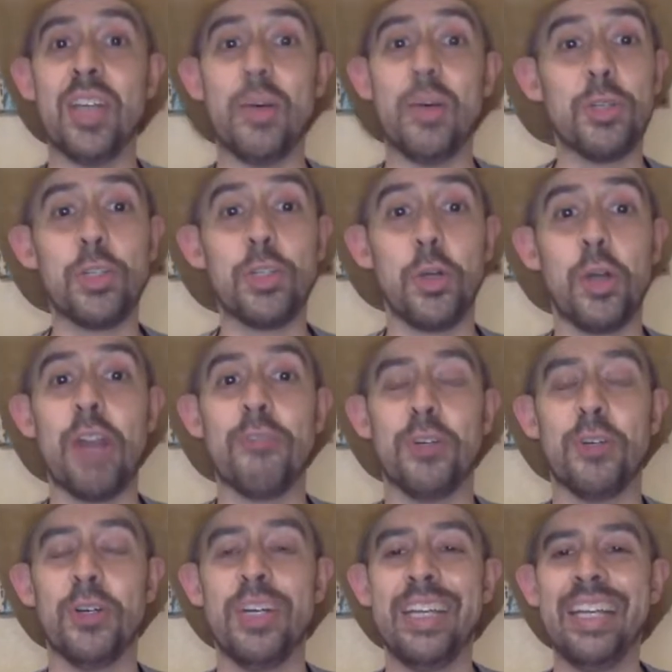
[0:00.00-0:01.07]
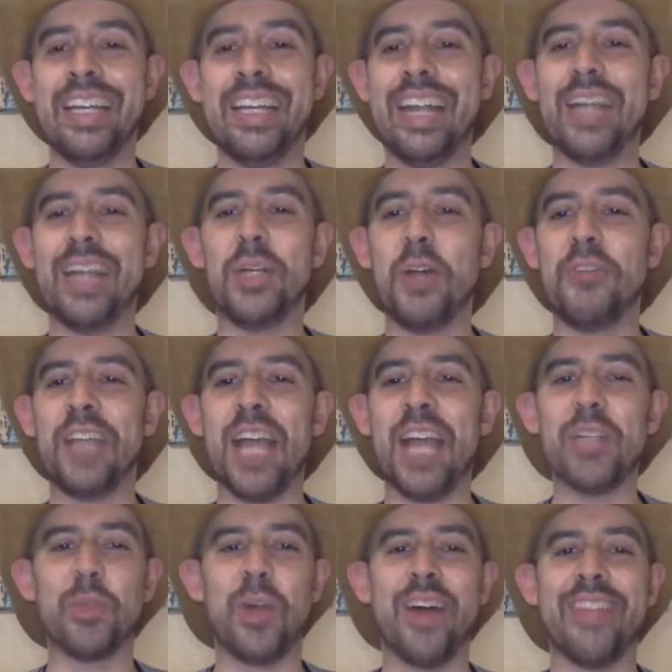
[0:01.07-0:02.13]
I was so grateful. And I don't know if you
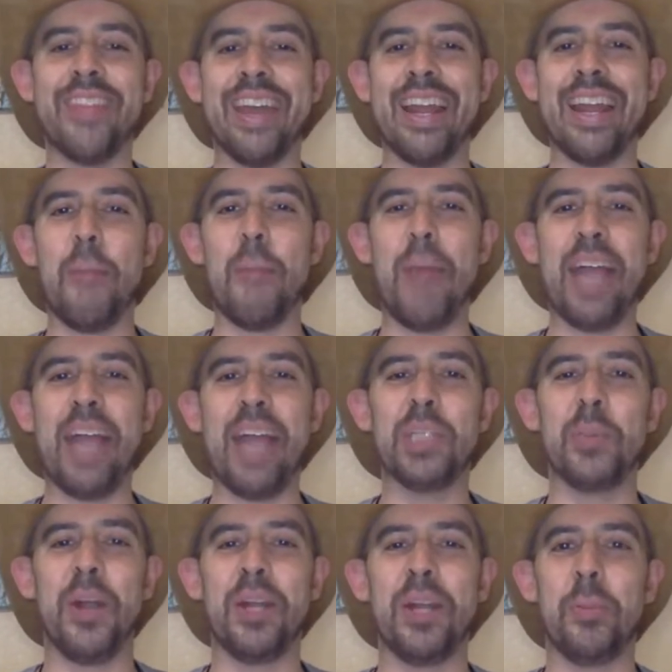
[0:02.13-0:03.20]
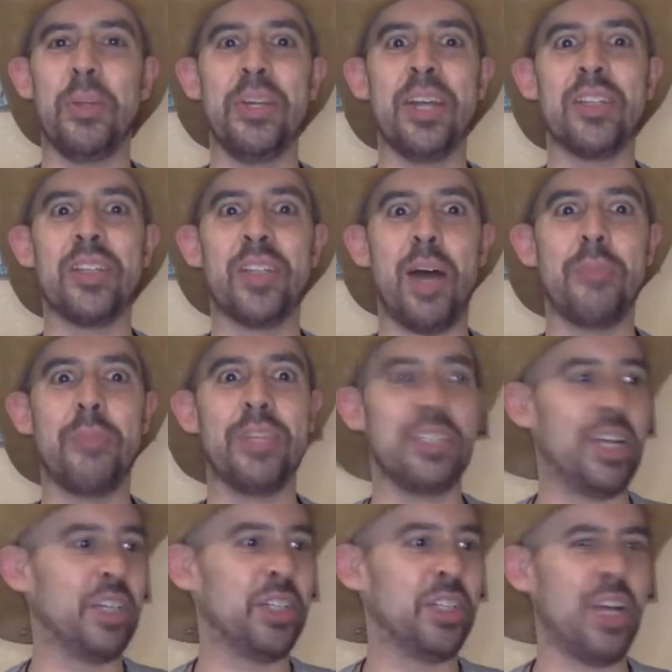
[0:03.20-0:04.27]
guys were on that package party, but you guys saw me. It's
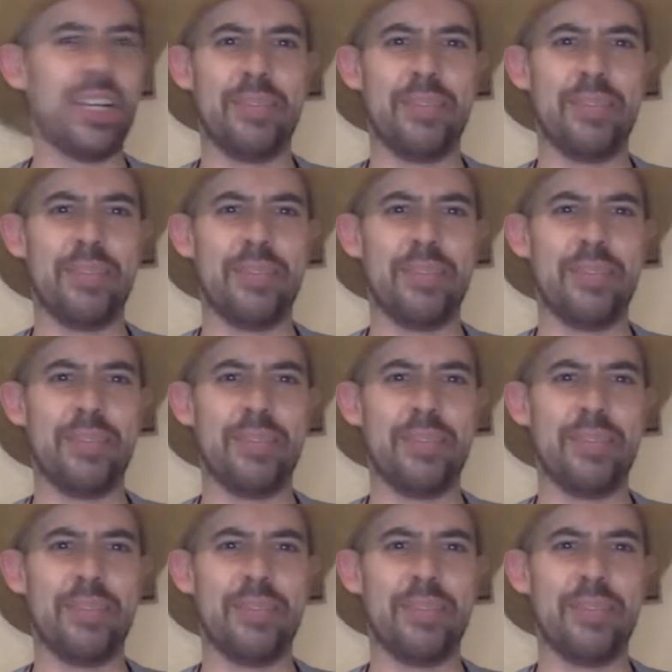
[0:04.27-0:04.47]
like shocked.